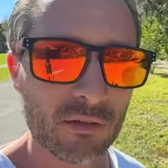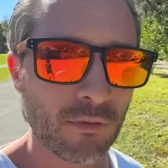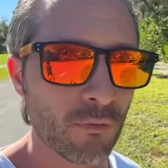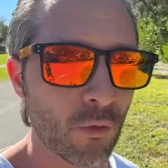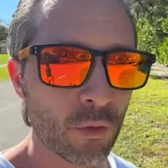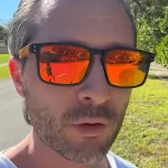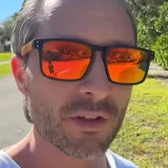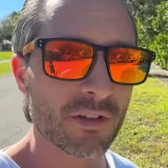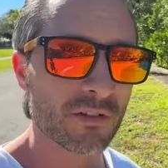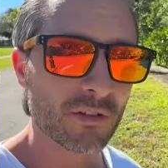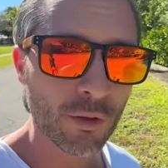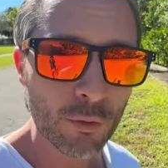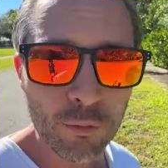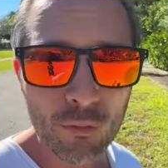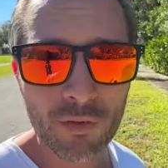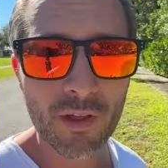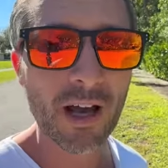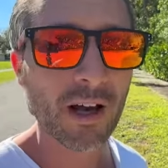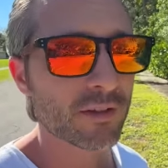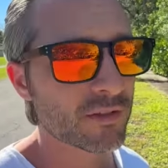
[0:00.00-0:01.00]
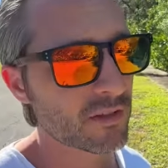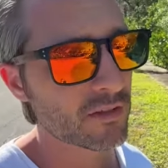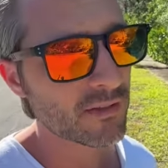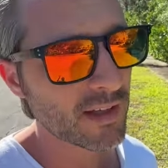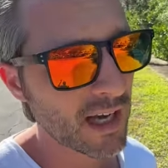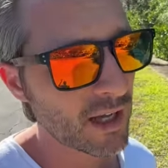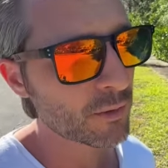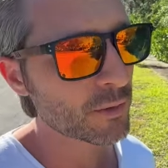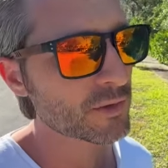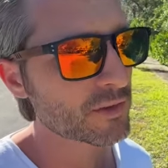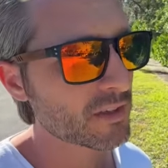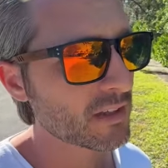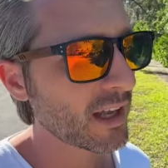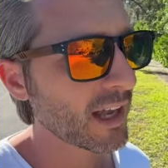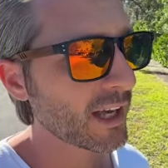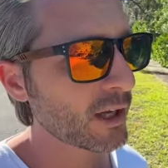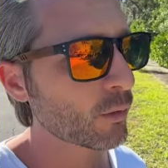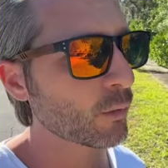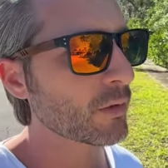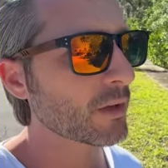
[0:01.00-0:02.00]
$42,000 in
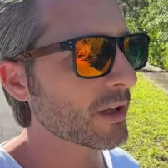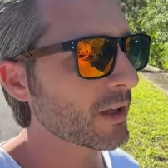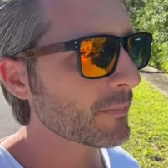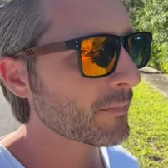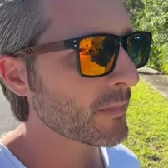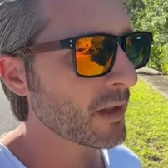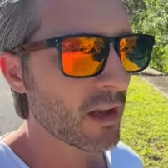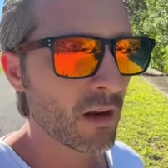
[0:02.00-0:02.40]
equity,